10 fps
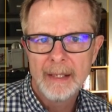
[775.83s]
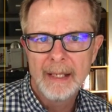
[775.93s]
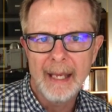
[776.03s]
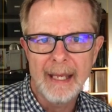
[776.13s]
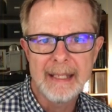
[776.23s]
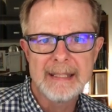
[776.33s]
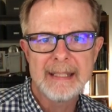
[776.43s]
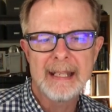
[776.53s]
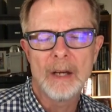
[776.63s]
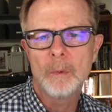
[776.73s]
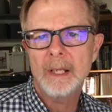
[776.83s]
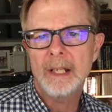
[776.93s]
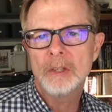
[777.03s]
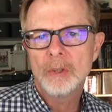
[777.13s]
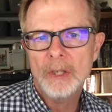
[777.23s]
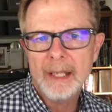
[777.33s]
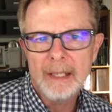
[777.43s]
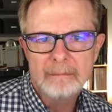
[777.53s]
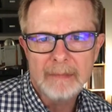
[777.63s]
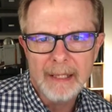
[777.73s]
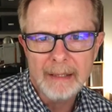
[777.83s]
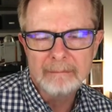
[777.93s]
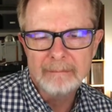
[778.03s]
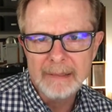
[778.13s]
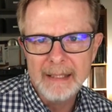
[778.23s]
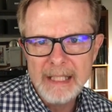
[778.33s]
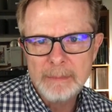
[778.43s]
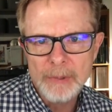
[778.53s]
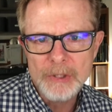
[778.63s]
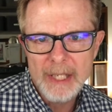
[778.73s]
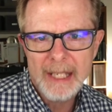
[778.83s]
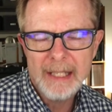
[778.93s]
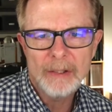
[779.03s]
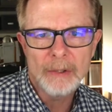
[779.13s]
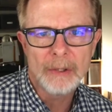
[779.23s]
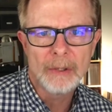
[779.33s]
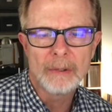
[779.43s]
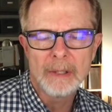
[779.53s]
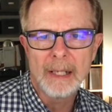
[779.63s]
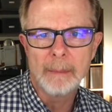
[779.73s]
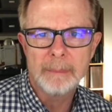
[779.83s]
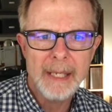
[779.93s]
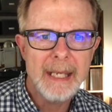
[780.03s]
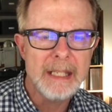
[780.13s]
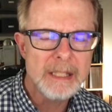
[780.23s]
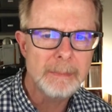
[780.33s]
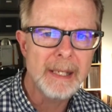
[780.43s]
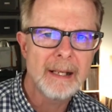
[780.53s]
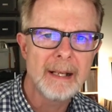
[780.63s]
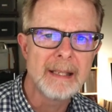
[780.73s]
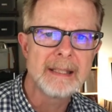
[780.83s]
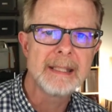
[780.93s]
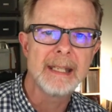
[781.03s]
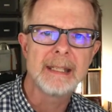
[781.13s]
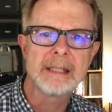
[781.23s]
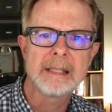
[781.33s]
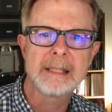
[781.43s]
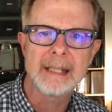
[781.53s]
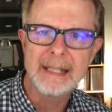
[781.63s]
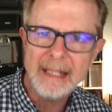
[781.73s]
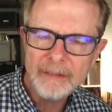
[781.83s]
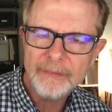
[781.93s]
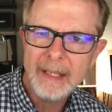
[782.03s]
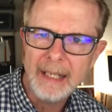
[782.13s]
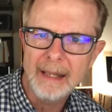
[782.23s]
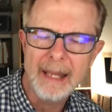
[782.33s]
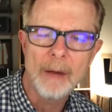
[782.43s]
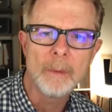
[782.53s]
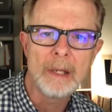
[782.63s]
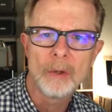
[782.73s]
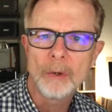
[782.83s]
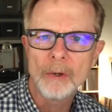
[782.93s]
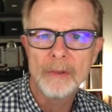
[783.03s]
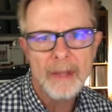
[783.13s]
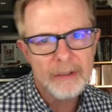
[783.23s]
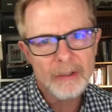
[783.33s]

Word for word: And uh, we're going to look at, at this particular uh, piece because it's significant that we learn this